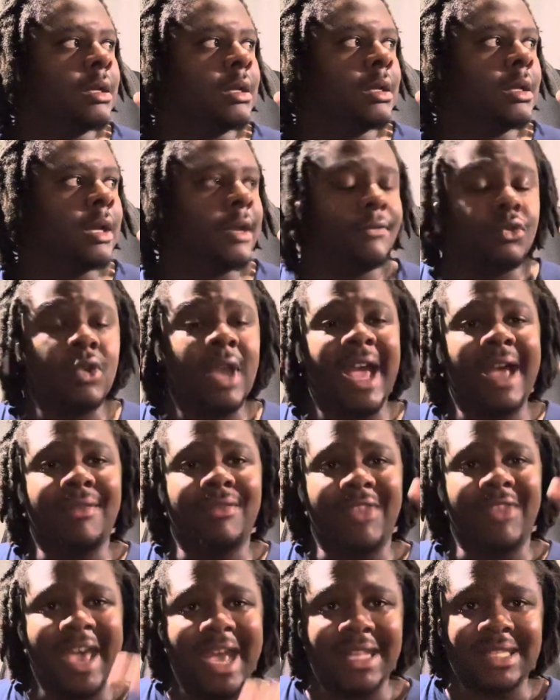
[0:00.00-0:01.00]
If you
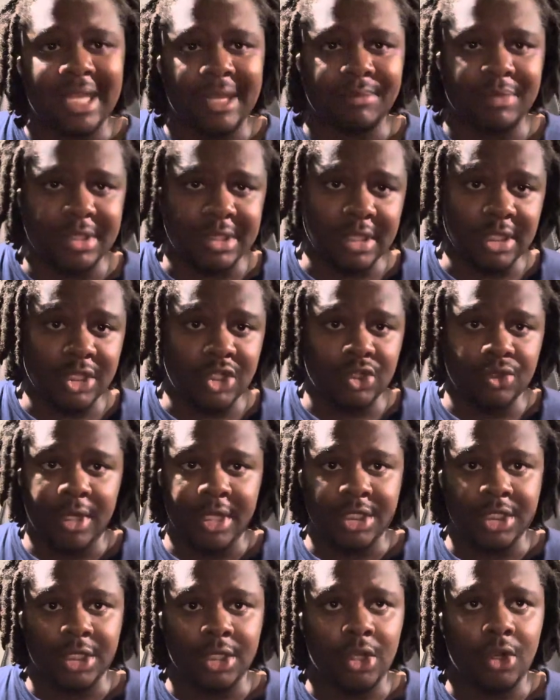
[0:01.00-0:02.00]
have that type of
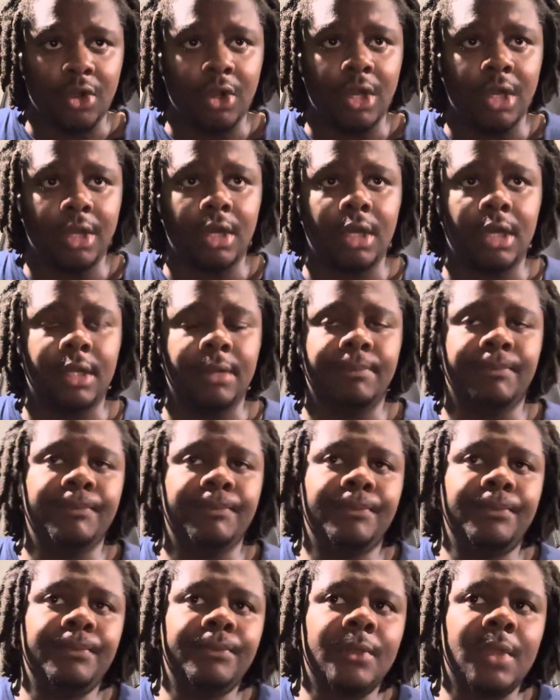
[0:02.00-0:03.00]
situation going
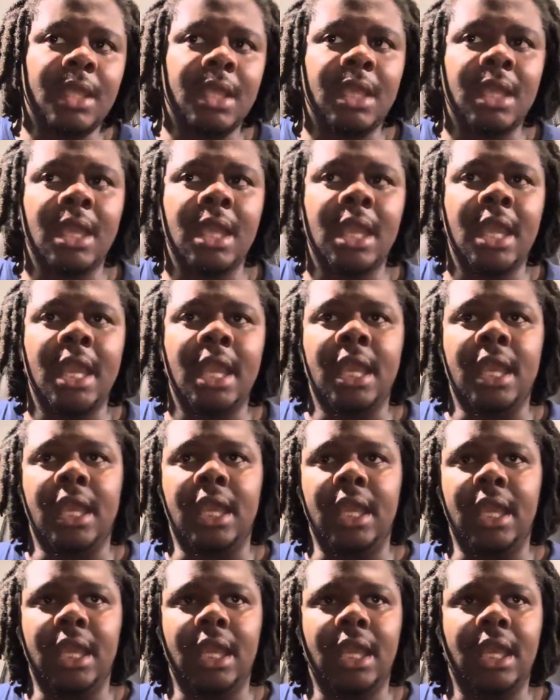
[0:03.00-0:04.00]

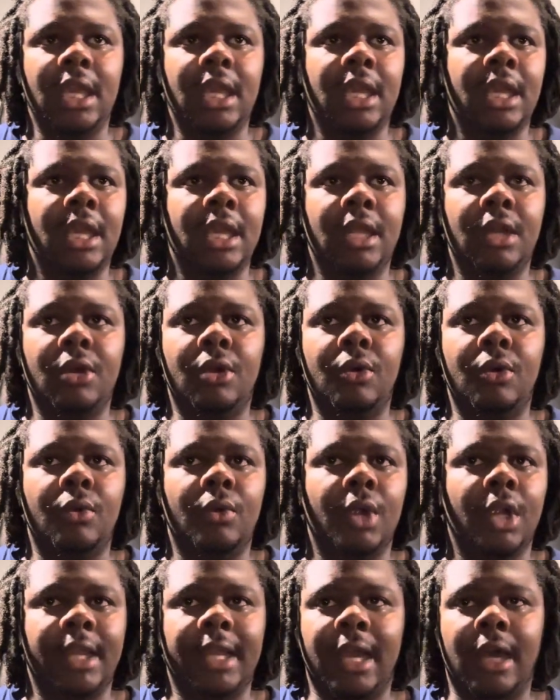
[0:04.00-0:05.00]
on, it'll
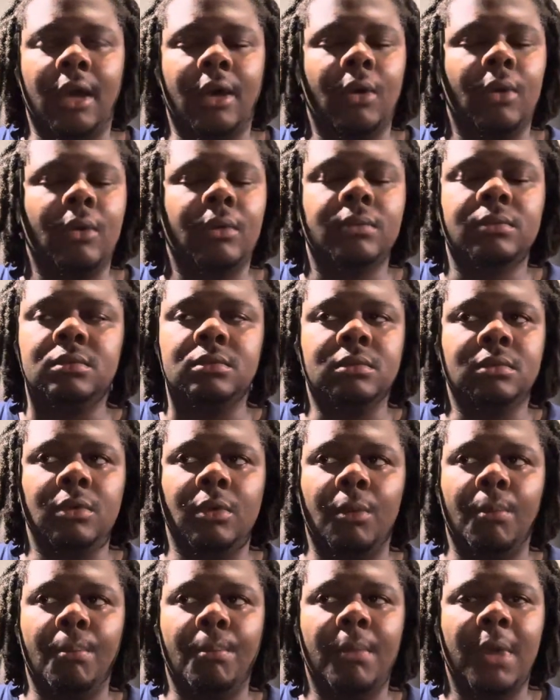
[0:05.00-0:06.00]
work out
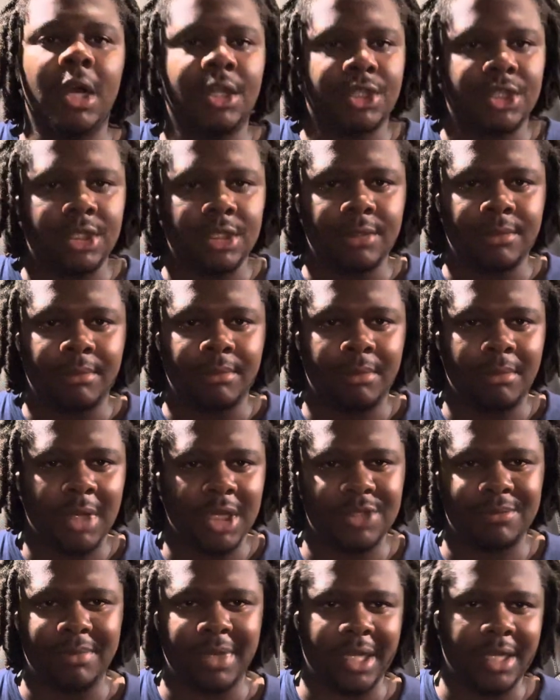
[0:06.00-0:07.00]
much,
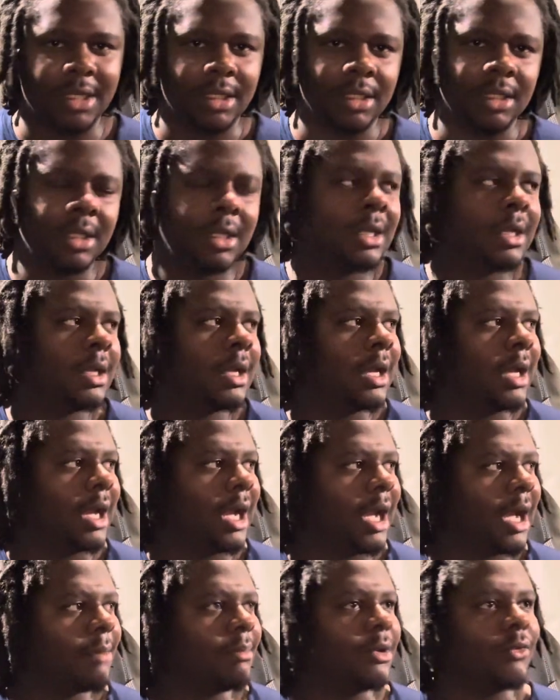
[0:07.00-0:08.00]
much better.
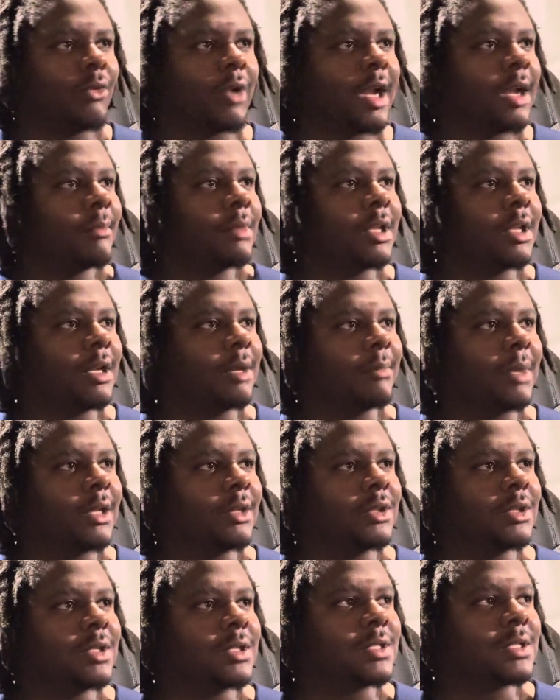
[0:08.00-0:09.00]
I've been rambling
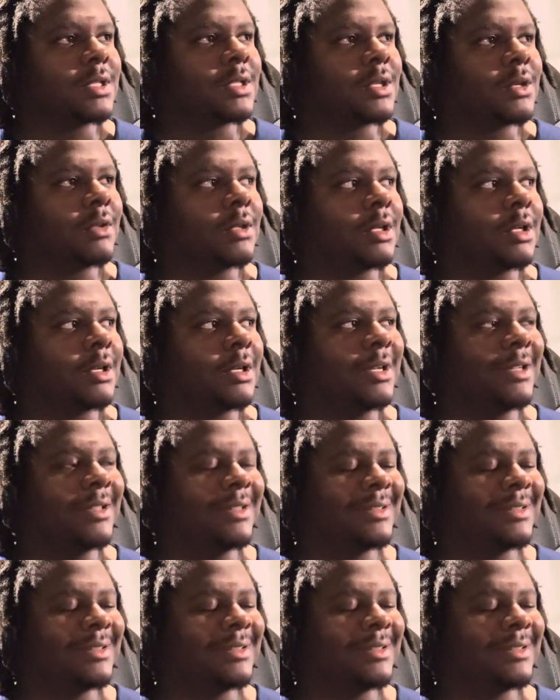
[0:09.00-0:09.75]
about this so long.